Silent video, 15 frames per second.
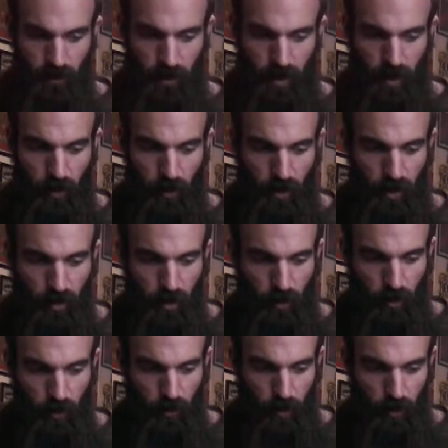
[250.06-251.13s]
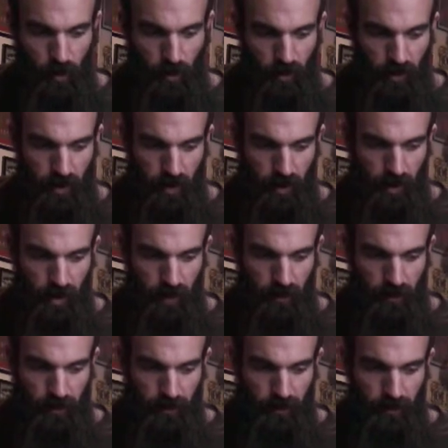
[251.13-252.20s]
Hammer on 2 to 4 on the D.
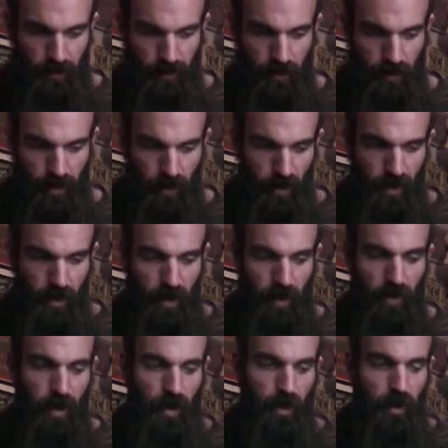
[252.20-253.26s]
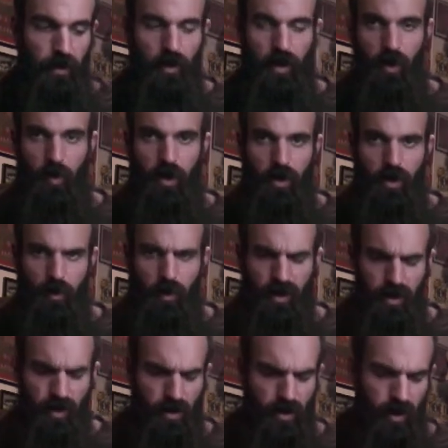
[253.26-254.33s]
And then hit the A. I
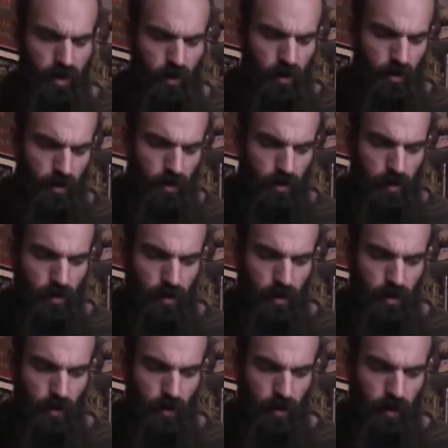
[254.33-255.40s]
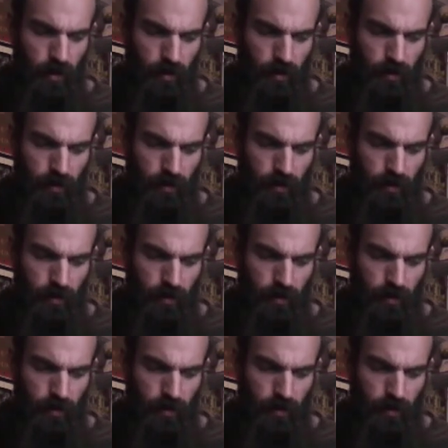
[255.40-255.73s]
think I said that wrong. So you just go.